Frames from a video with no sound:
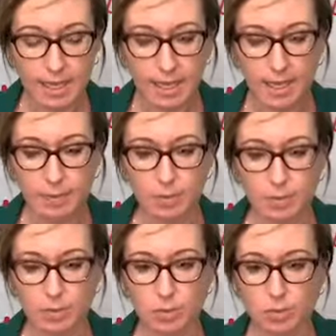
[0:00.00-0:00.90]
and we
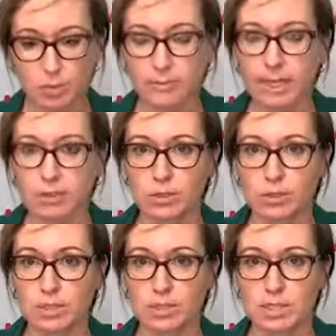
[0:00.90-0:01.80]
don't want the value
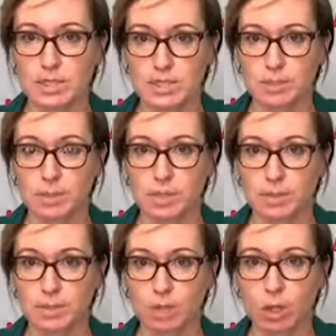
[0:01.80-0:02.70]
just to disappear and
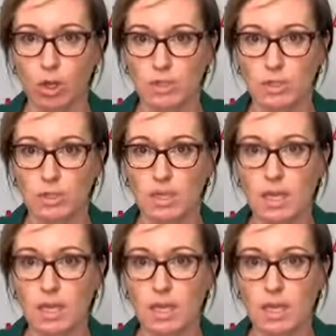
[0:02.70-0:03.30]
be lost.